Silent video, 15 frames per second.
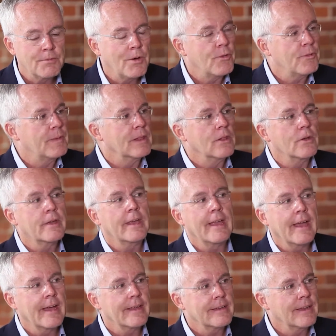what we've been looking
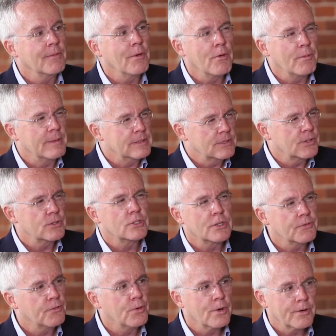at and what we've been
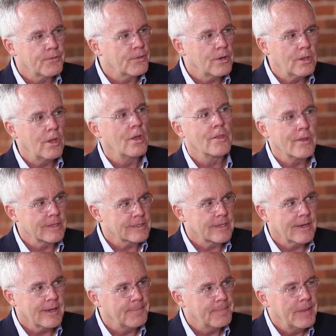searching for a long, long
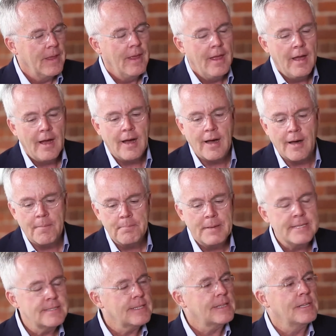time.
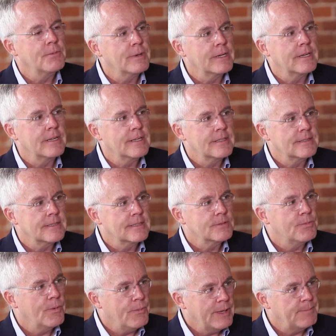Basically what it is
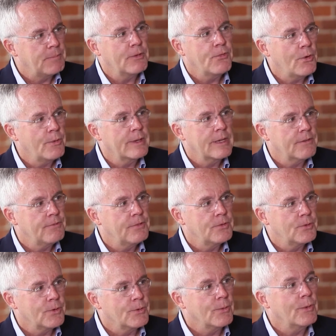before we give
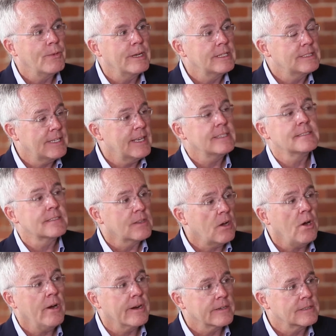fluid, we want to test the
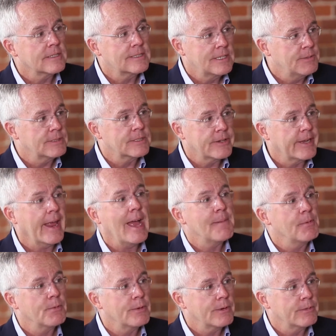heart to see what's going to
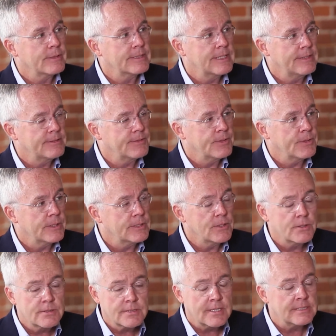happen when it receives fluid.
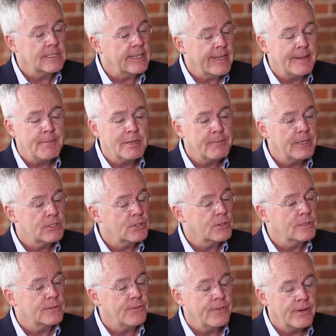So a dynamic measure
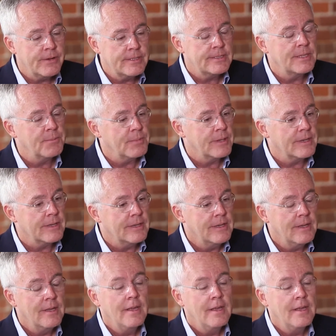is very simply,